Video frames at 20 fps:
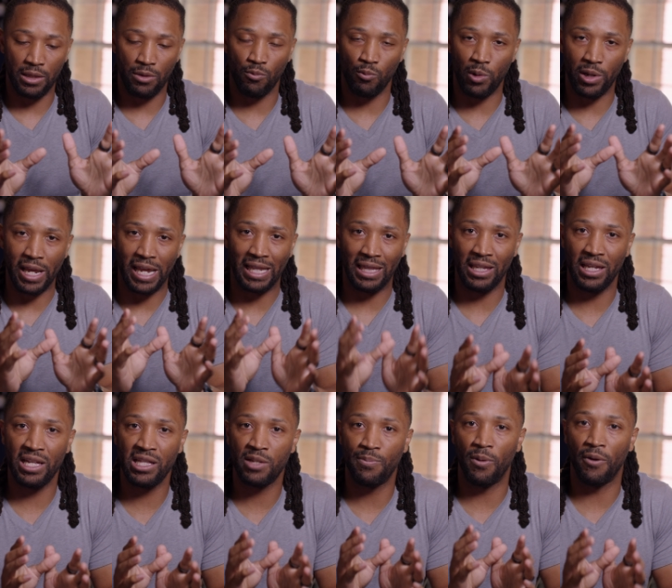when a
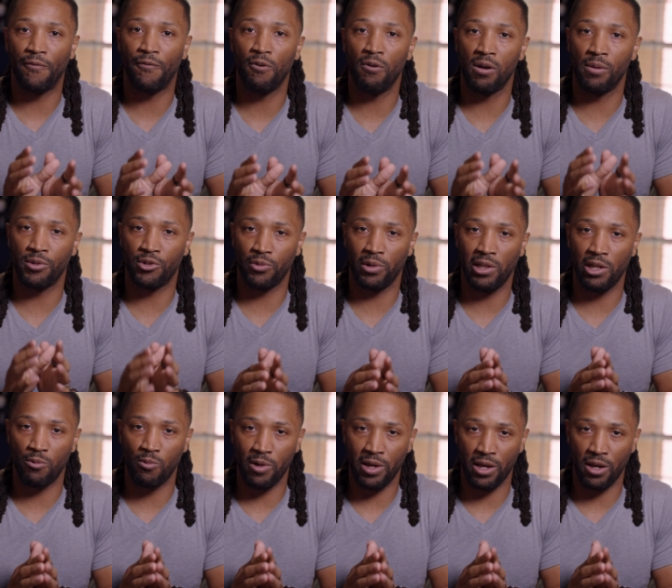lens performs
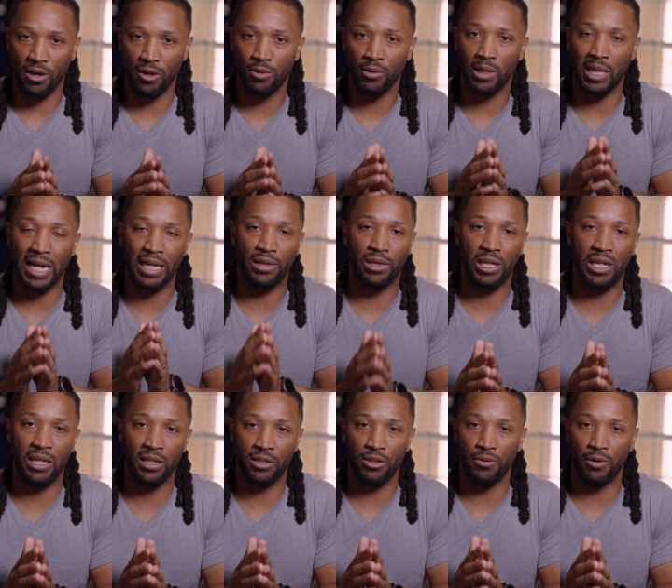really well, like
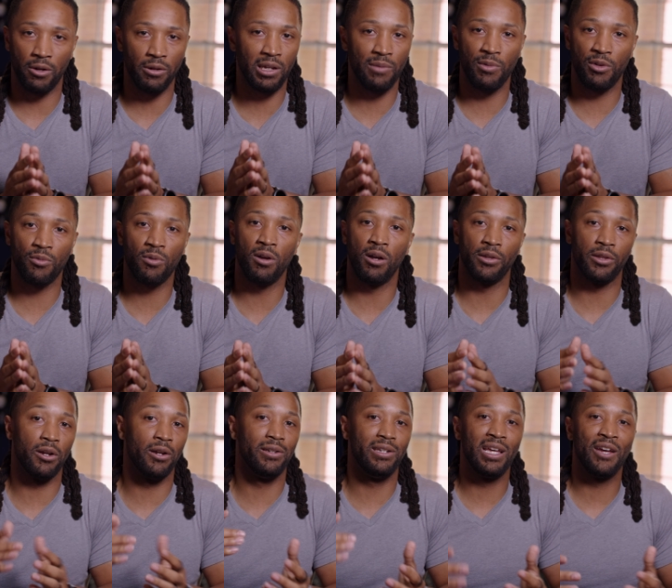these do, don't get me wrong,
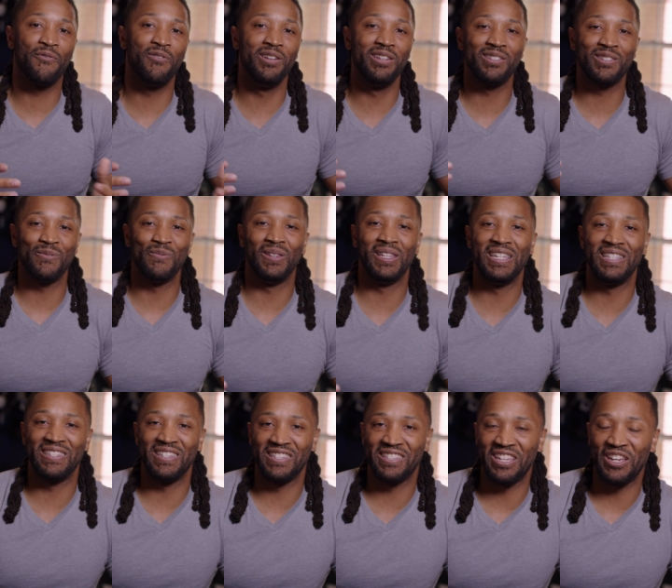there are definitely some
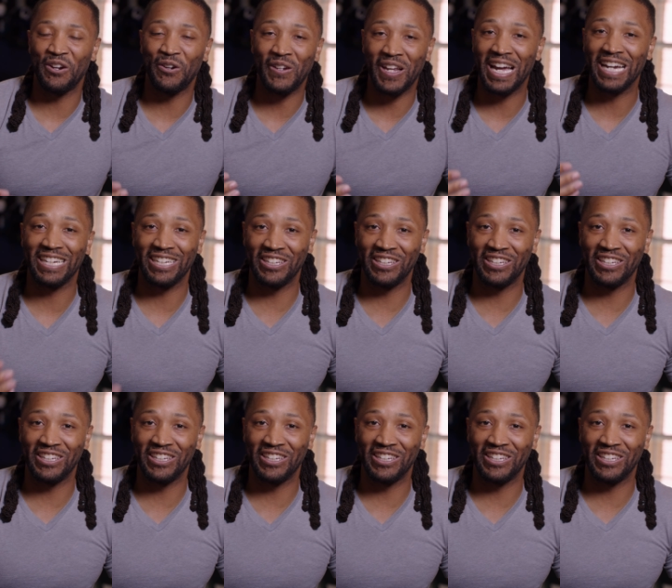lenses that are not